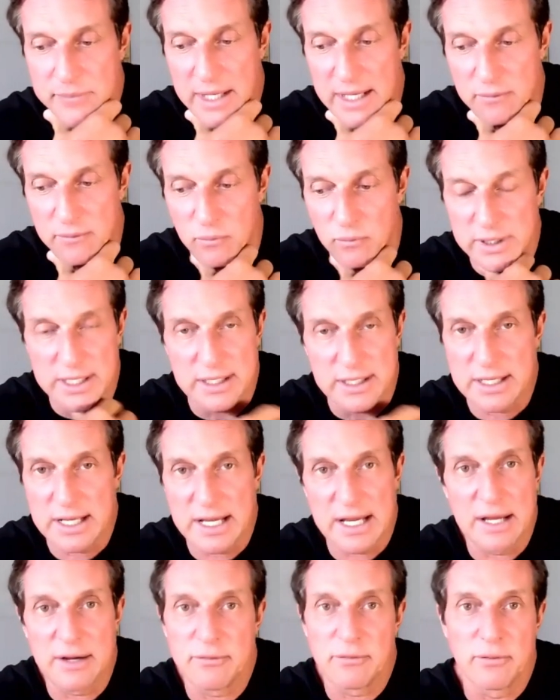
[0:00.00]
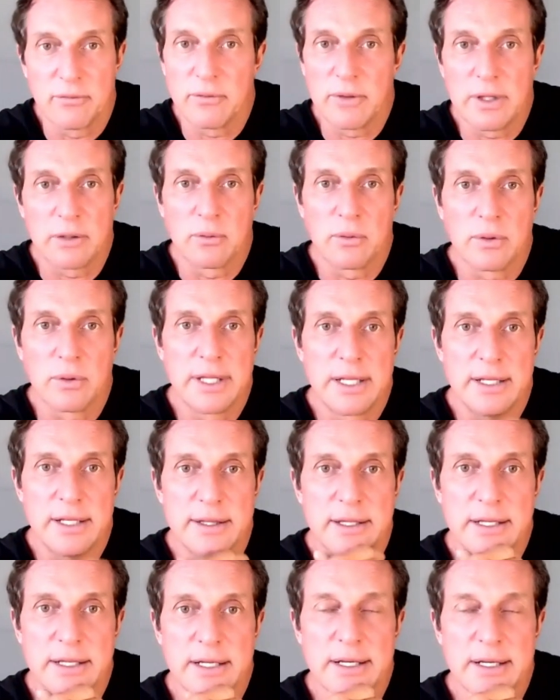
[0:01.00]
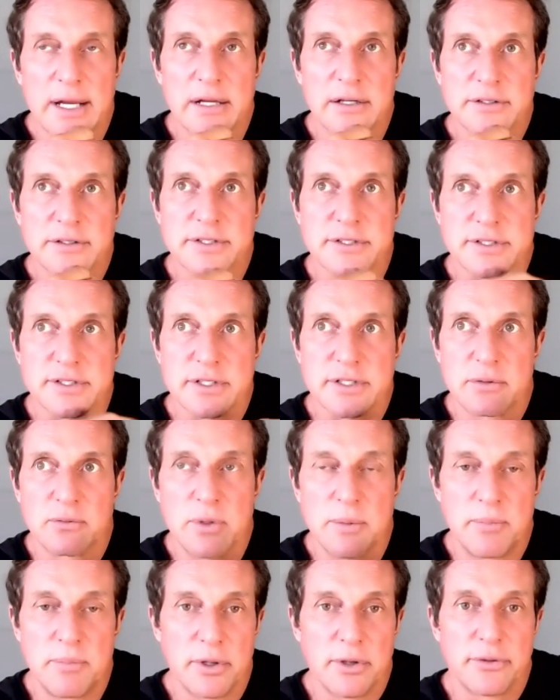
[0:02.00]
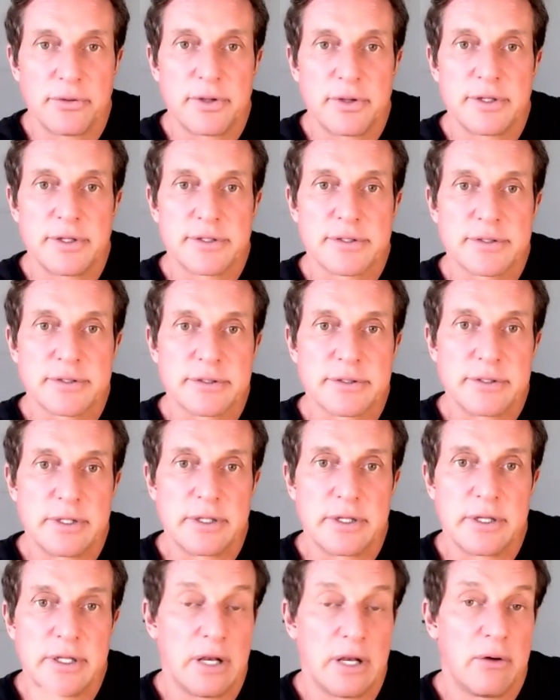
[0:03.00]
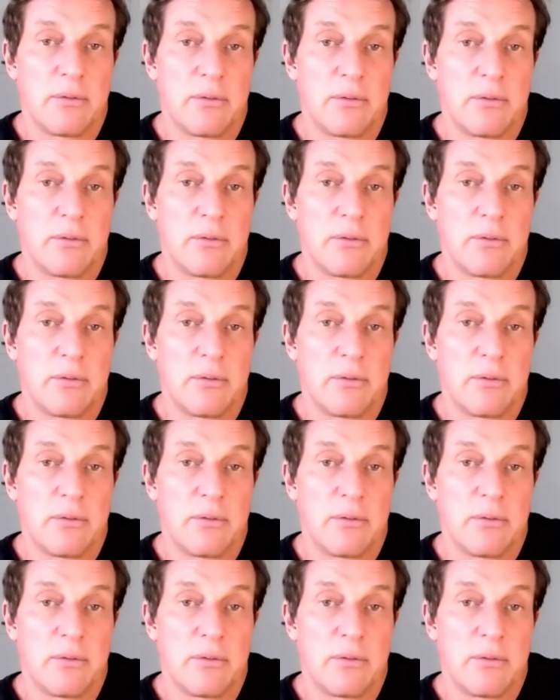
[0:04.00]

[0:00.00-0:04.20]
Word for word: and we didn't have like really anything in house, and so we built this. You know,